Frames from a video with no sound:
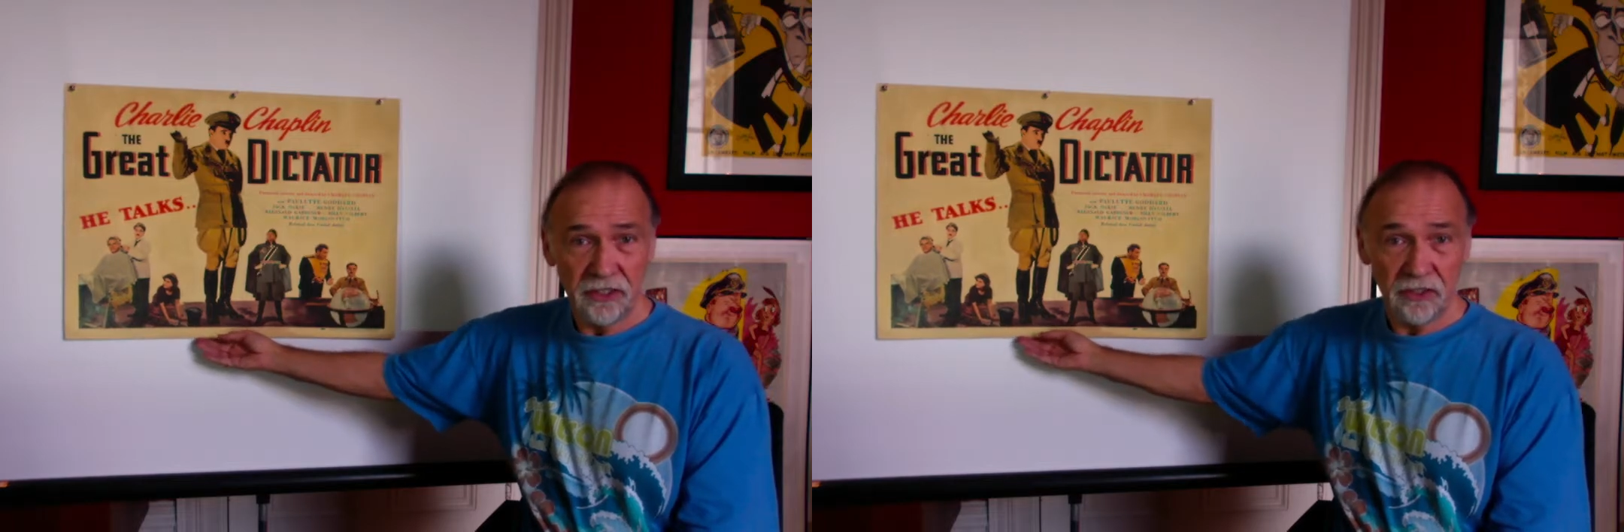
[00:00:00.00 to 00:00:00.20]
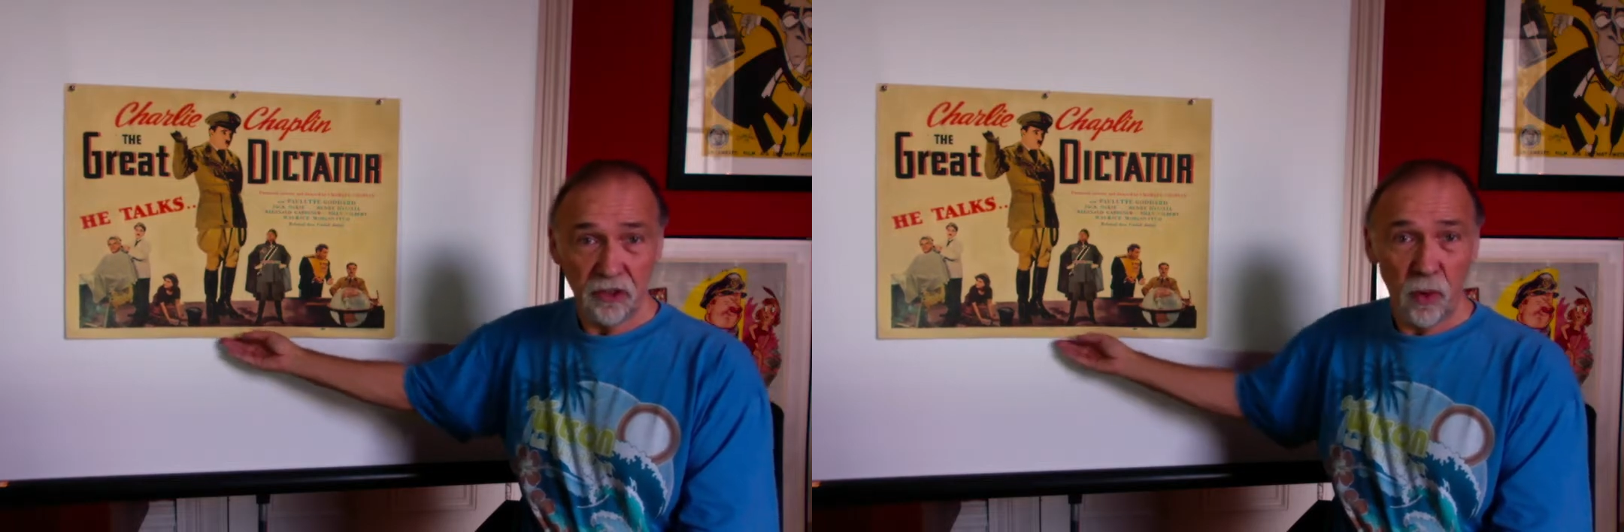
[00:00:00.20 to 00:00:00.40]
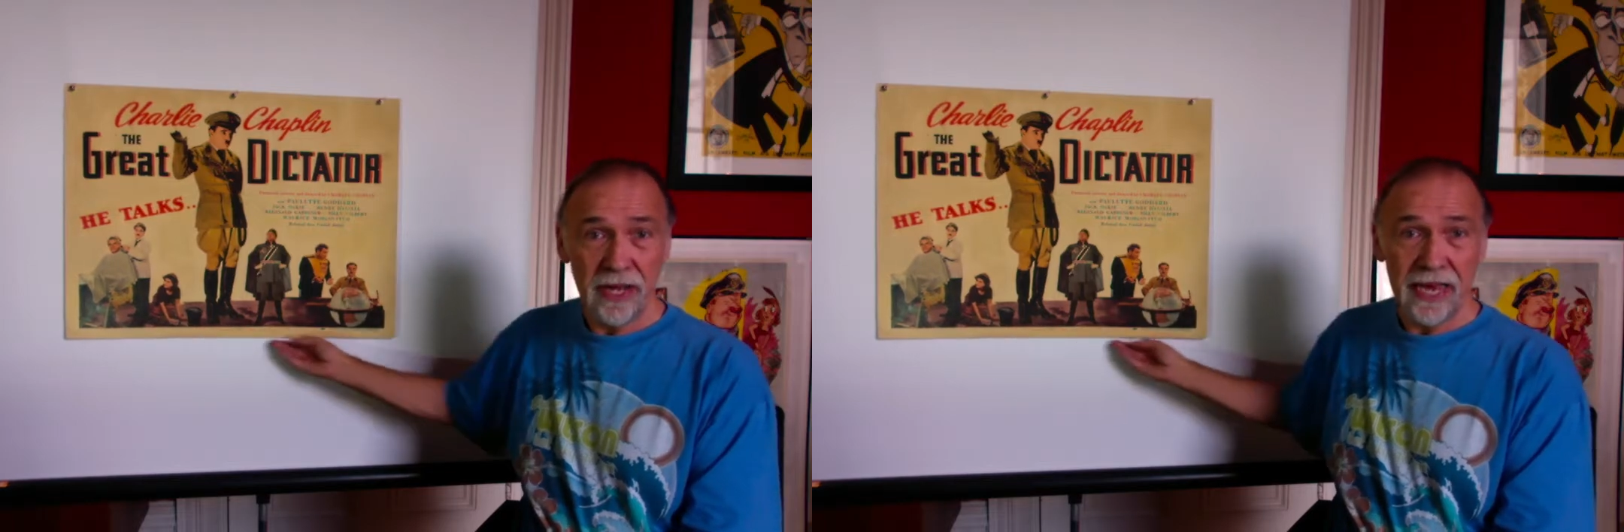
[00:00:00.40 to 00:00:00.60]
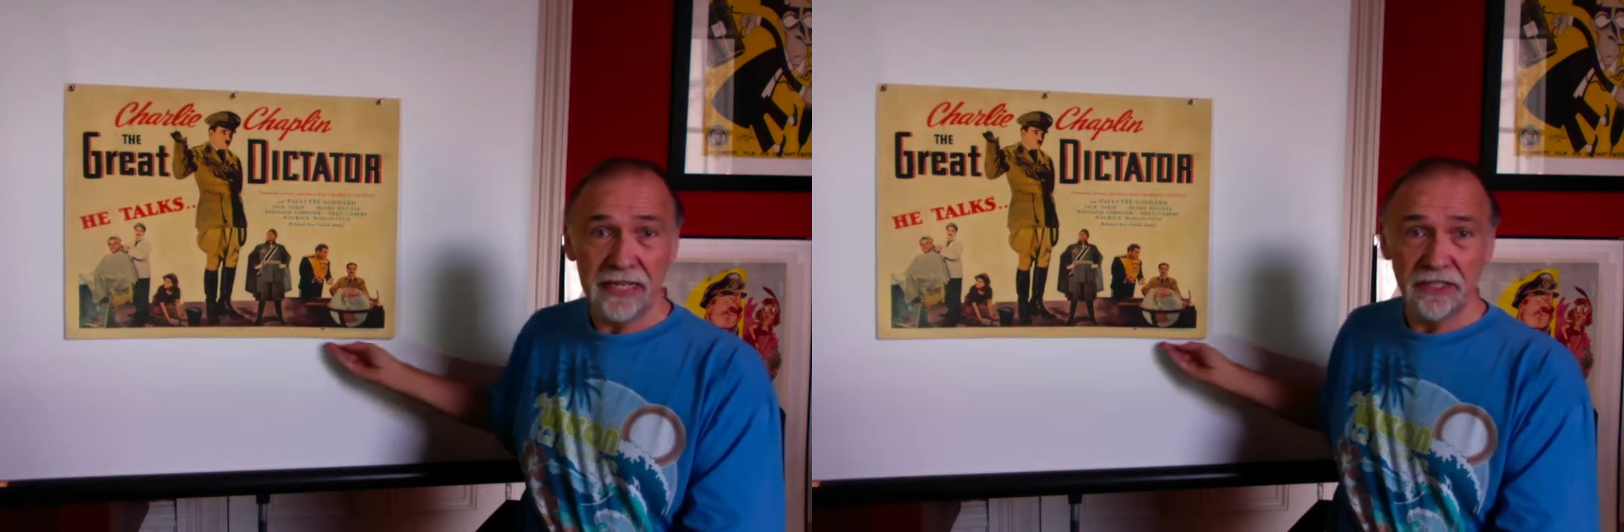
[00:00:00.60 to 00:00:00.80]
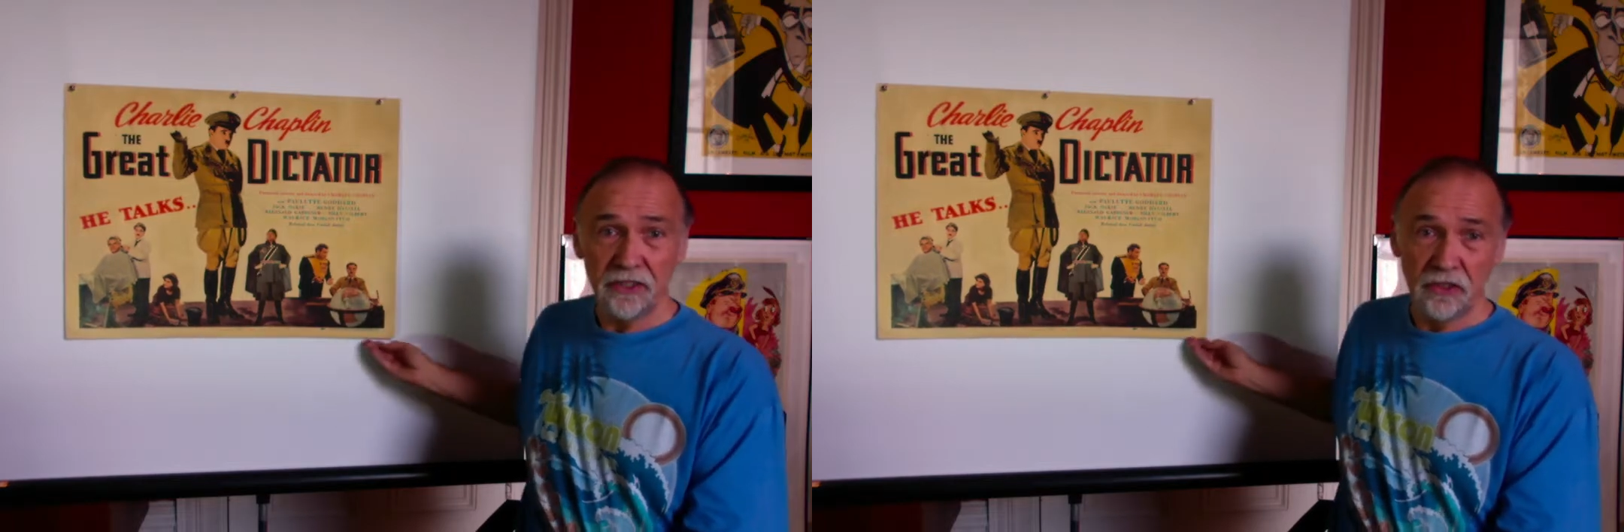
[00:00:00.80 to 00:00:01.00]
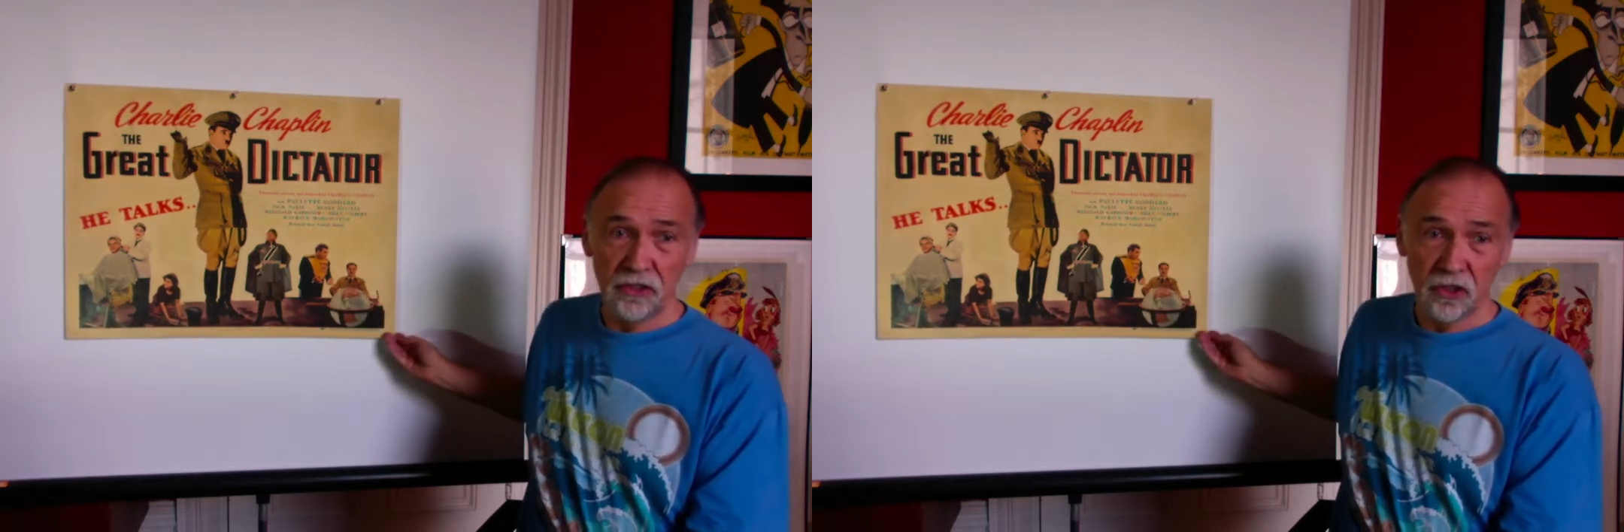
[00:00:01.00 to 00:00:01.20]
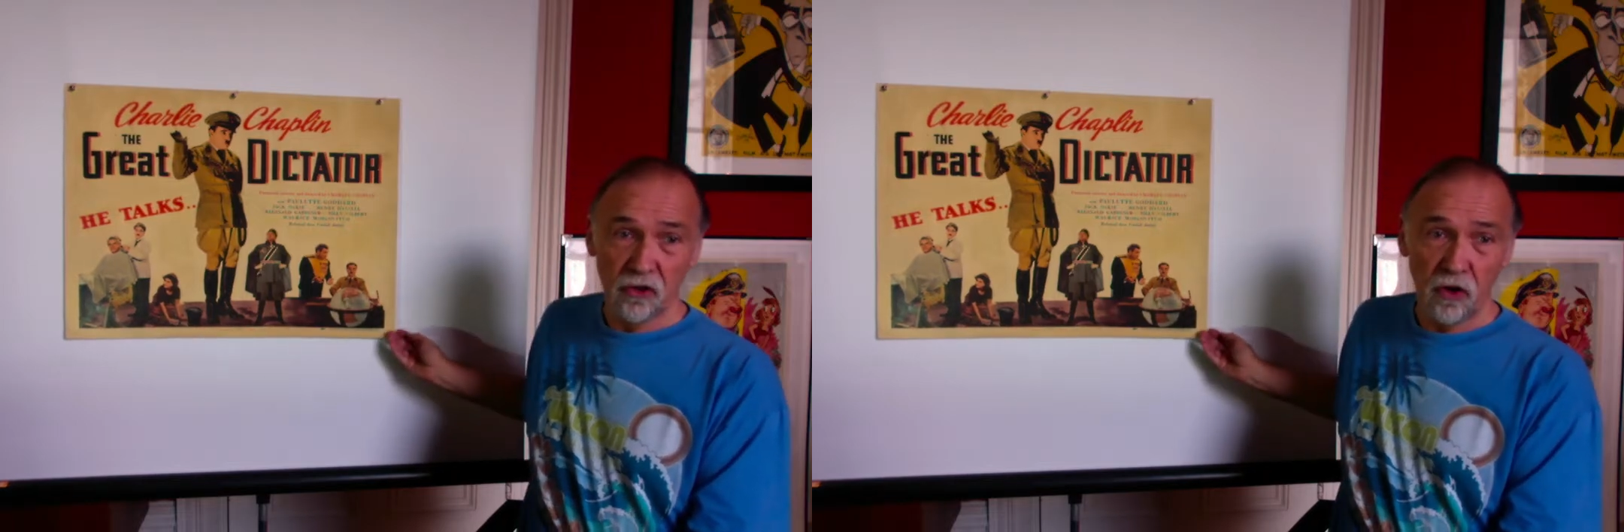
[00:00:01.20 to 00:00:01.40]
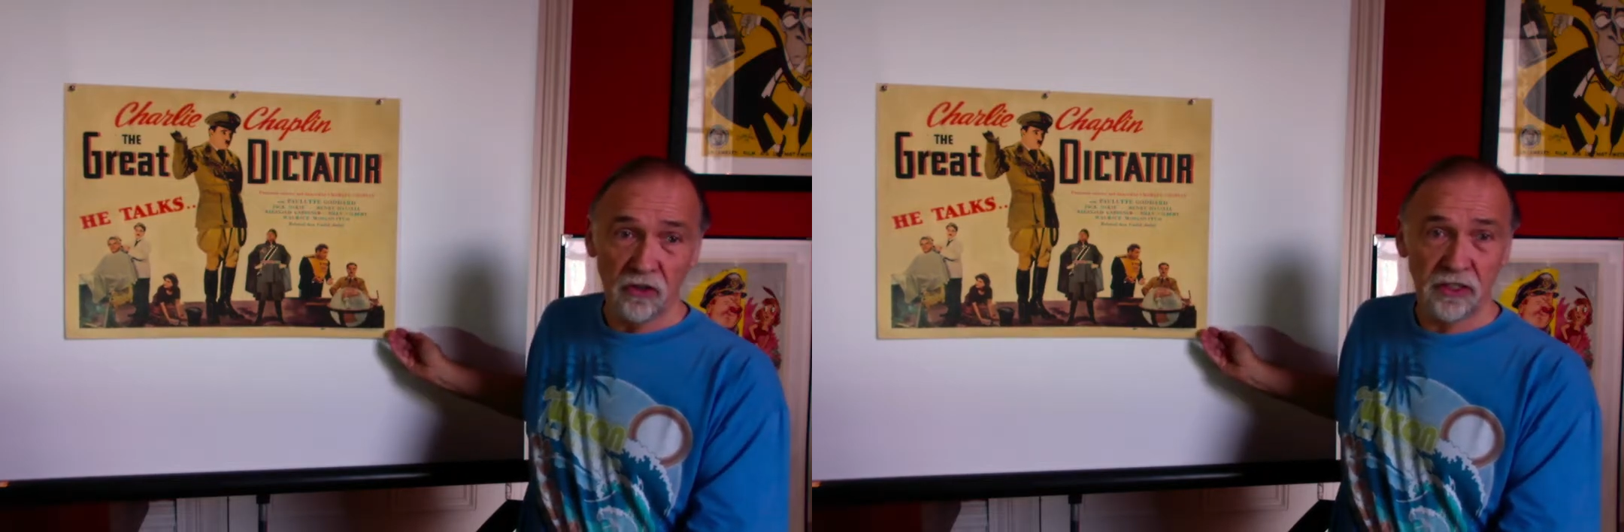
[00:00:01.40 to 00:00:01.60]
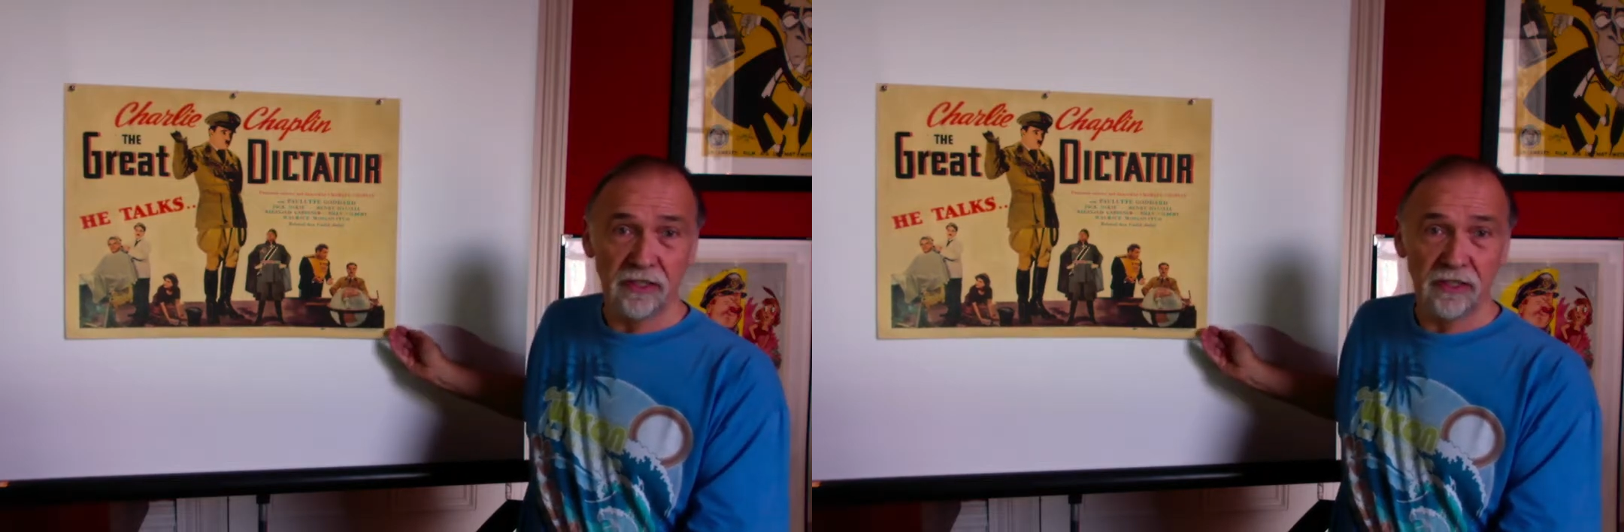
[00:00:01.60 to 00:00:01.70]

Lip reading: so it's 28 inches across,